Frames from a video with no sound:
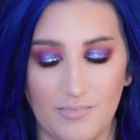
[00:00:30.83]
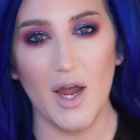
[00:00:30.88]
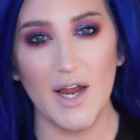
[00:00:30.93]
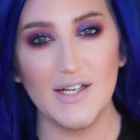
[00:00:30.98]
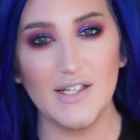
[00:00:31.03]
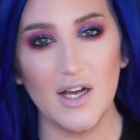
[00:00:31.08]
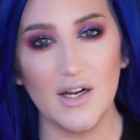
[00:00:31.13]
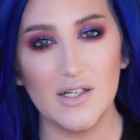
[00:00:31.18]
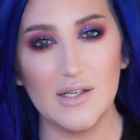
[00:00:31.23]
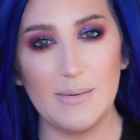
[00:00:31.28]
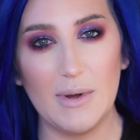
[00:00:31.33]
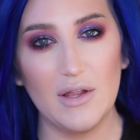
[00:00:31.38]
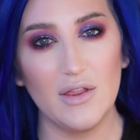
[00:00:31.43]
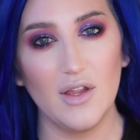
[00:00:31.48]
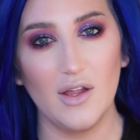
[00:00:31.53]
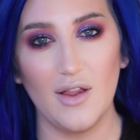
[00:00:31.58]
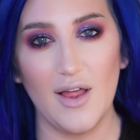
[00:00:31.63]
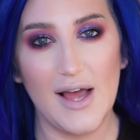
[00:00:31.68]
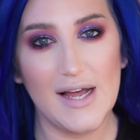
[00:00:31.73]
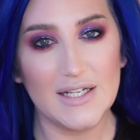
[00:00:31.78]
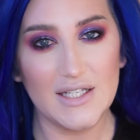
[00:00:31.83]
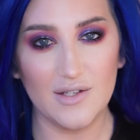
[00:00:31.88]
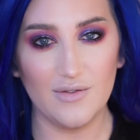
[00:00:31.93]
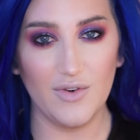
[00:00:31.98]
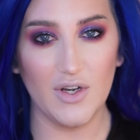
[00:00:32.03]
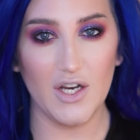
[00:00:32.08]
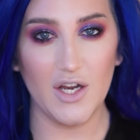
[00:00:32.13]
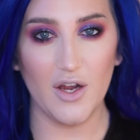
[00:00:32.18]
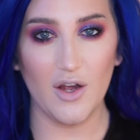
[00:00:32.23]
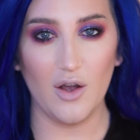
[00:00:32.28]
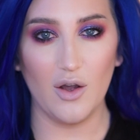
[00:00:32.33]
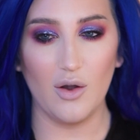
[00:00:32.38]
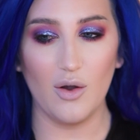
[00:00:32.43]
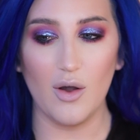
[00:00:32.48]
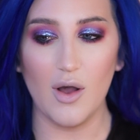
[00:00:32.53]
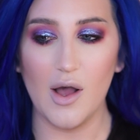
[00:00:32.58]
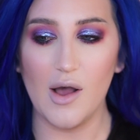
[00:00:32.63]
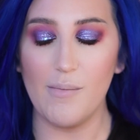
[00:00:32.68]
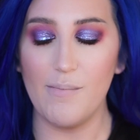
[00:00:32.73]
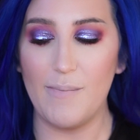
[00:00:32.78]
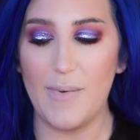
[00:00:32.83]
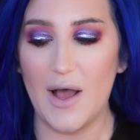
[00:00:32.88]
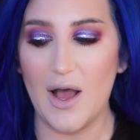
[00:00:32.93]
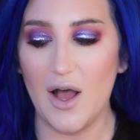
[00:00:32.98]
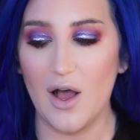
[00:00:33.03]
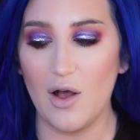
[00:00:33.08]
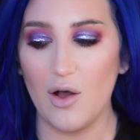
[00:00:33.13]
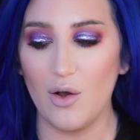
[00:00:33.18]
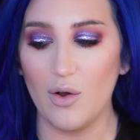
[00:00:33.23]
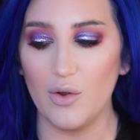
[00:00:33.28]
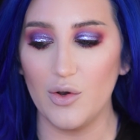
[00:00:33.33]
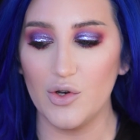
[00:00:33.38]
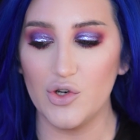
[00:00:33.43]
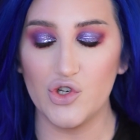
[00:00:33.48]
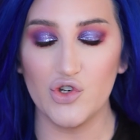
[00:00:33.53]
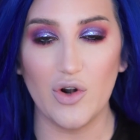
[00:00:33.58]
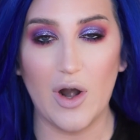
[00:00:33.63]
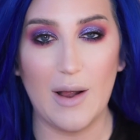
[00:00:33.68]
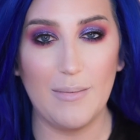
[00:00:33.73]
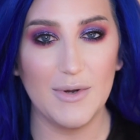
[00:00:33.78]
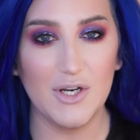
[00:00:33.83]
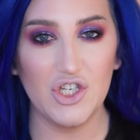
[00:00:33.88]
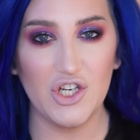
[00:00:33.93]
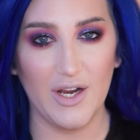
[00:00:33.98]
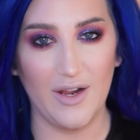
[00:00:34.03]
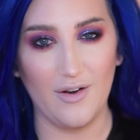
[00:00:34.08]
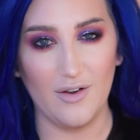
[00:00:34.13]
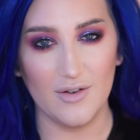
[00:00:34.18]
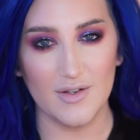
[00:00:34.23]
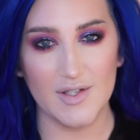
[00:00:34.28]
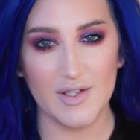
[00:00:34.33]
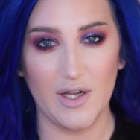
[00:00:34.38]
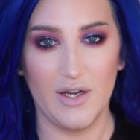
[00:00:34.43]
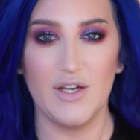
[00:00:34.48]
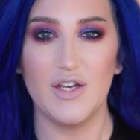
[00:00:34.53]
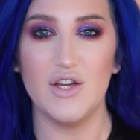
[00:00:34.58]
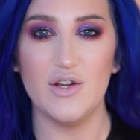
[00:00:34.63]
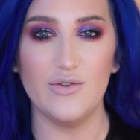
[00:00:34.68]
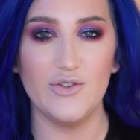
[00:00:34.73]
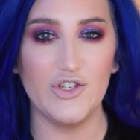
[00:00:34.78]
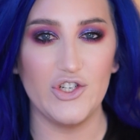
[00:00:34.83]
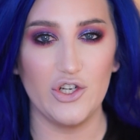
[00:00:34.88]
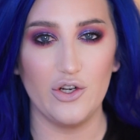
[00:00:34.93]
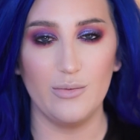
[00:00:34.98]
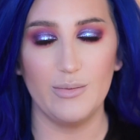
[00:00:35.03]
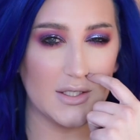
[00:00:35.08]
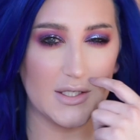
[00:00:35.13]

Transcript: I talked about in the last video about drama channels on YouTube.